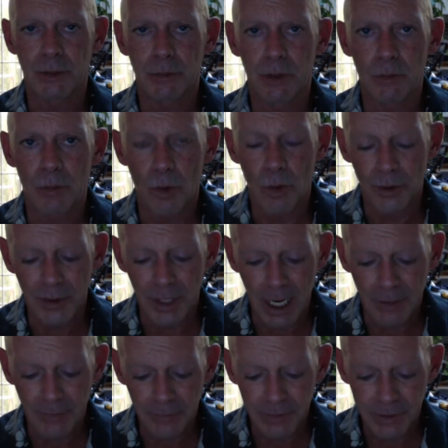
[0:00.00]
to be more
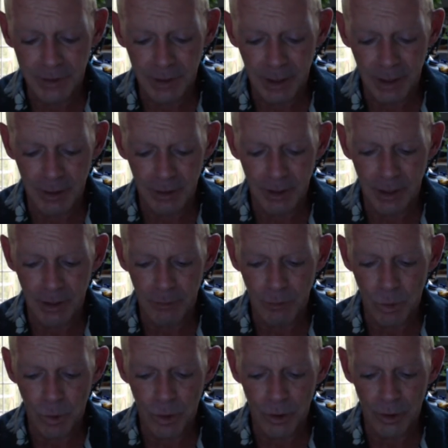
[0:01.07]
deaths and
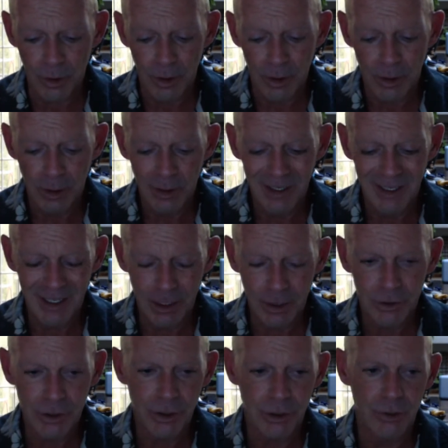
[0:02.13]
more
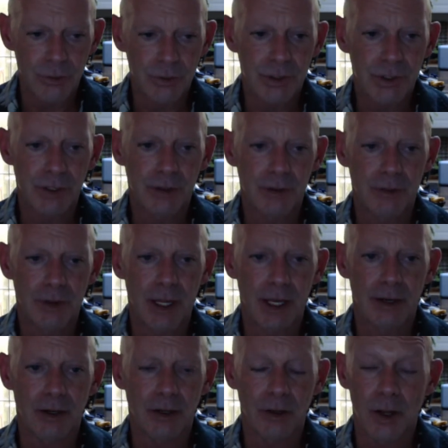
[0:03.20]
issues that
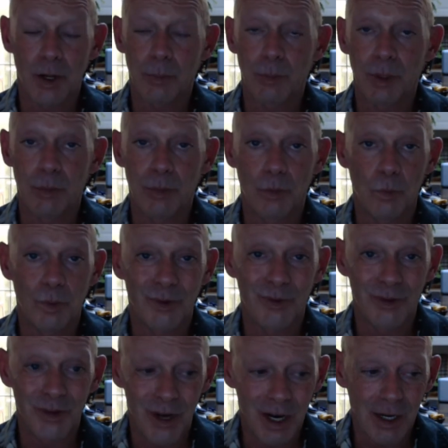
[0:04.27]
a lot of people will
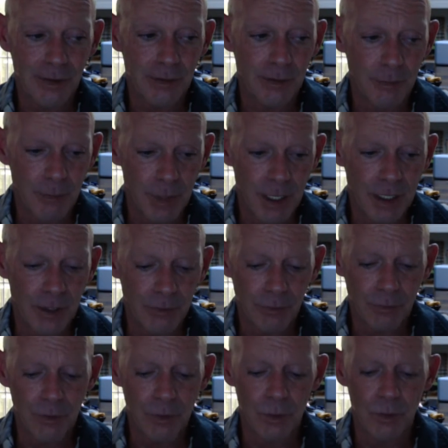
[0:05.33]
not make it
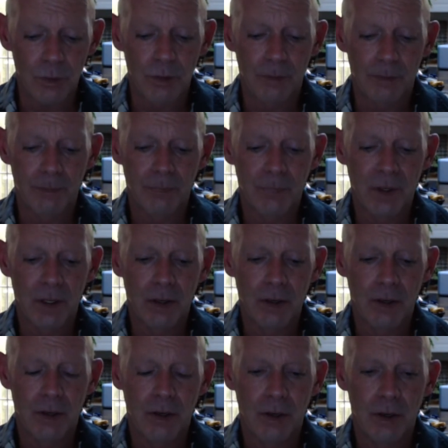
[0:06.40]
through,
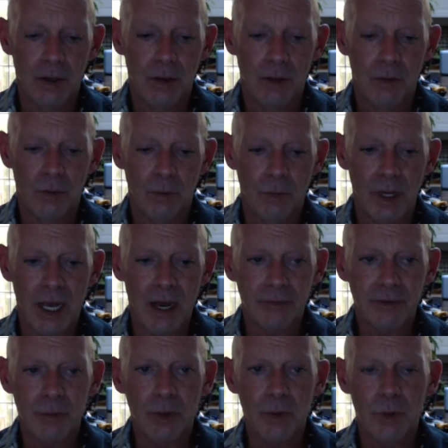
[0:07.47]
we have
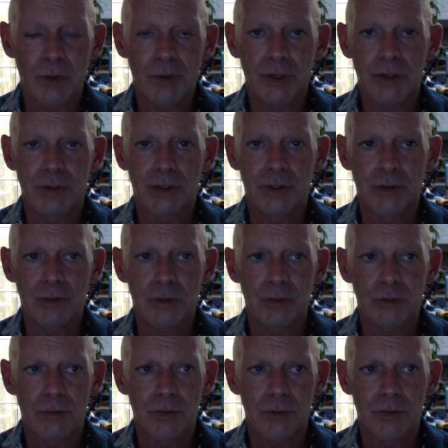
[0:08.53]
to be willing to